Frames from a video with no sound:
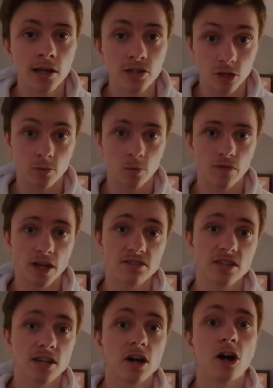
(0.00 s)
So with that
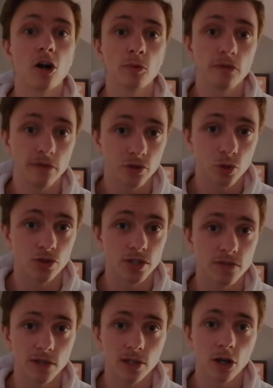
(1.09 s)
said, I hope you've enjoyed this
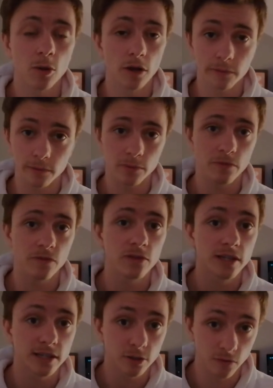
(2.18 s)
video.
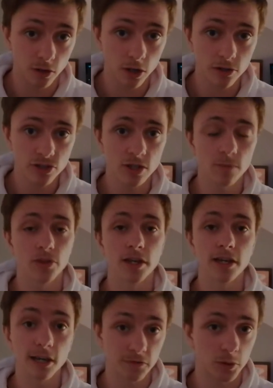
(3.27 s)
Hopefully you've learned
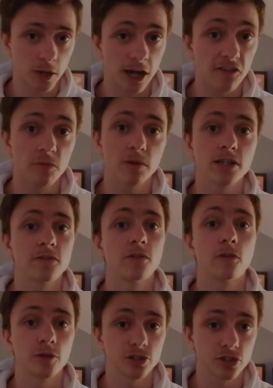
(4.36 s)
something. If you have, please feel
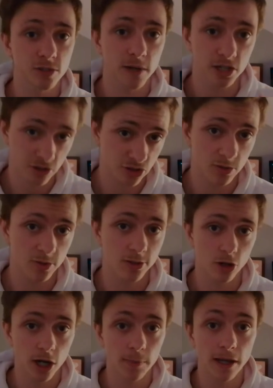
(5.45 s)
free to smash that
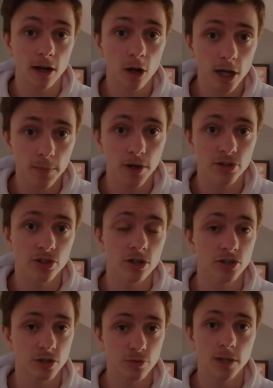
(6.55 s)
subscribe and like button,
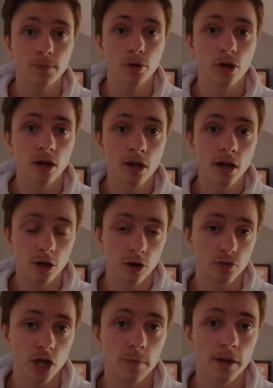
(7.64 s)
because I really put a lot
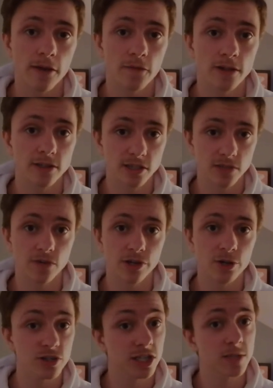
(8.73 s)
of time and effort into these
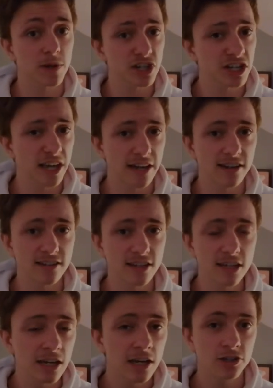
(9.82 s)
videos, especially
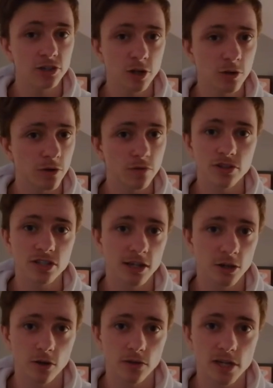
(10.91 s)
editing. You don't often see a
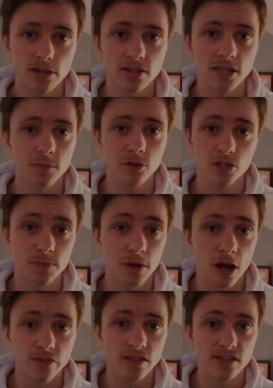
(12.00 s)
lot of the editing because it's
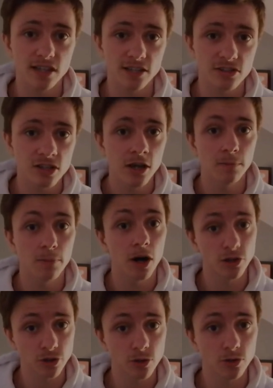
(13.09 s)
behind the scenes, but
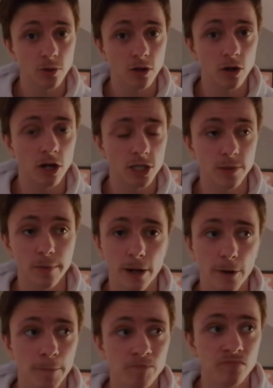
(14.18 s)
I do a lot. I spend
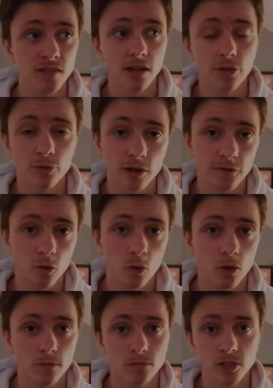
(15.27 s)
about 3 or
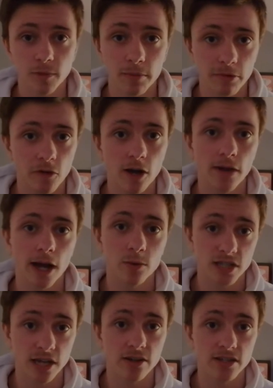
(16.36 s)
4 to maybe 5
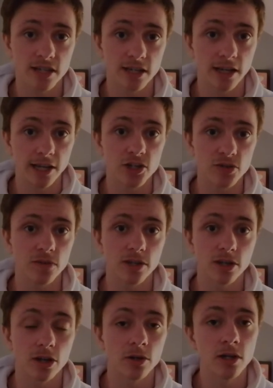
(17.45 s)
hours editing each
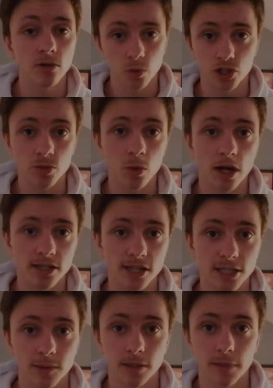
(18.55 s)
video, which is why it
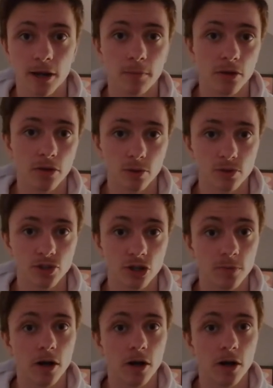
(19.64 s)
takes me about a month or so.